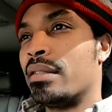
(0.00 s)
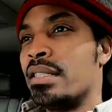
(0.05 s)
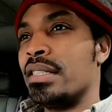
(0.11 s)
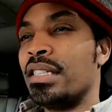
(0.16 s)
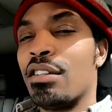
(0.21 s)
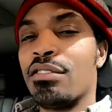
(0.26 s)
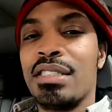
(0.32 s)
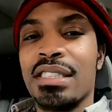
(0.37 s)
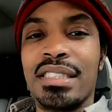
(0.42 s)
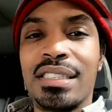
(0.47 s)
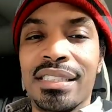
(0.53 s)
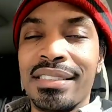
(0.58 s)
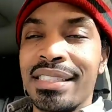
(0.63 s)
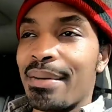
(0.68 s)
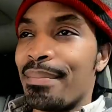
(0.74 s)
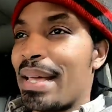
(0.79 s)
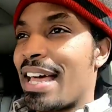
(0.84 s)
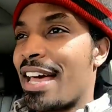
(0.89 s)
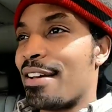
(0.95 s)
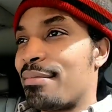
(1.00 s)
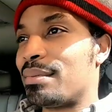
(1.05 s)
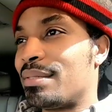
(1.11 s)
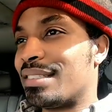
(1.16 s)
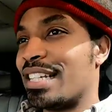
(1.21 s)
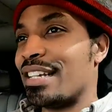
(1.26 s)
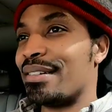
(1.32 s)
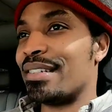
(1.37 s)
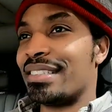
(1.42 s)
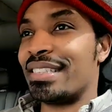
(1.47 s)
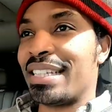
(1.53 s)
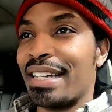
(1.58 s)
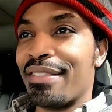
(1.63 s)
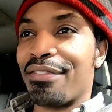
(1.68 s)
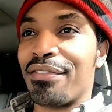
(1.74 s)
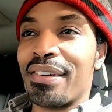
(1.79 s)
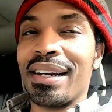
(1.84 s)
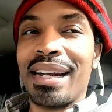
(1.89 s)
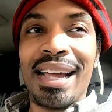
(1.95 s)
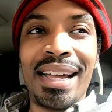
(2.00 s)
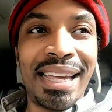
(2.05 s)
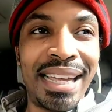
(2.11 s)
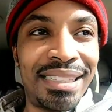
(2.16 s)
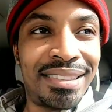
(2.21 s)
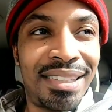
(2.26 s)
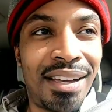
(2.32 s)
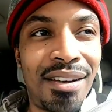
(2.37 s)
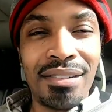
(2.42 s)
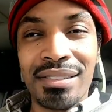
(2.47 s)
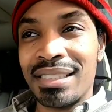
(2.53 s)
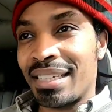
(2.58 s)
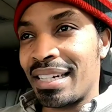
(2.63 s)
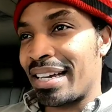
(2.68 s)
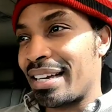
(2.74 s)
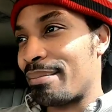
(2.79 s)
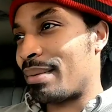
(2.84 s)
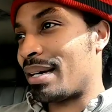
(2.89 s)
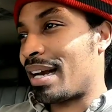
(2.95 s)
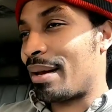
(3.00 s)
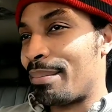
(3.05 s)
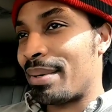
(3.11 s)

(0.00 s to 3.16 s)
You know, just a different, I can't talk today, man.